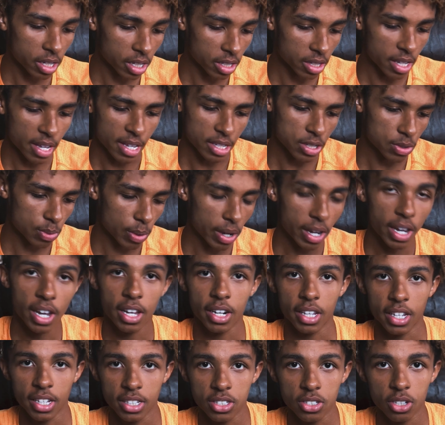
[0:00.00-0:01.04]
and that sweat kind
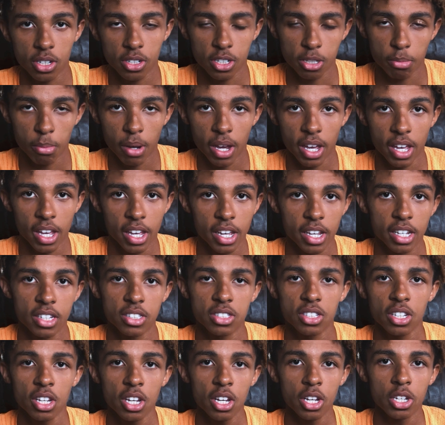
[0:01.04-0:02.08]
of gets onto my
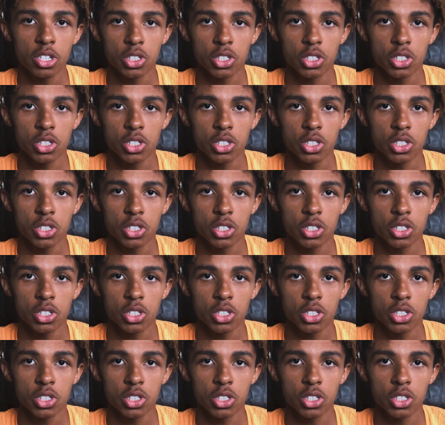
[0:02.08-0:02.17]
hands.